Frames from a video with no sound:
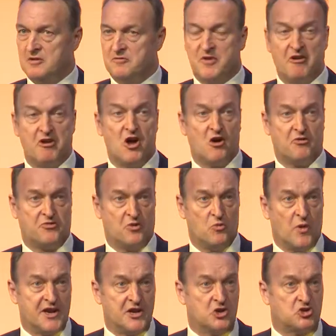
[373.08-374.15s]
Very often
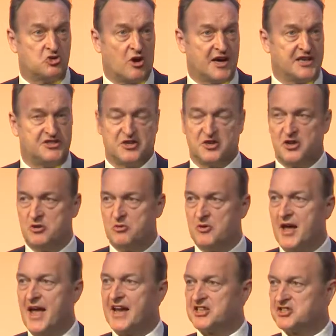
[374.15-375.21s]
when you try to
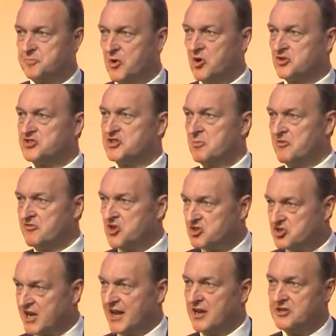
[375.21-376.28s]
expose some of your
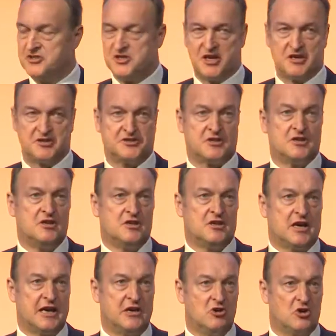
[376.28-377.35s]
challenges
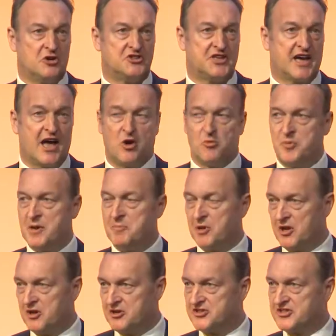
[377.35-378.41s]
in order to help
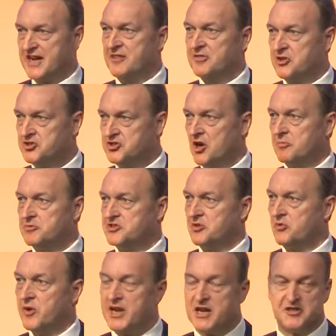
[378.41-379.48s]
people understand the jobs
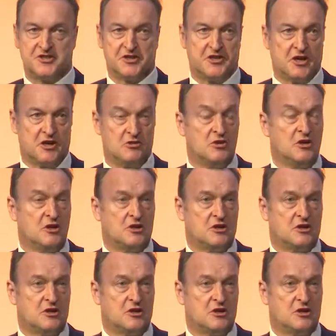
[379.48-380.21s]
that we need to do,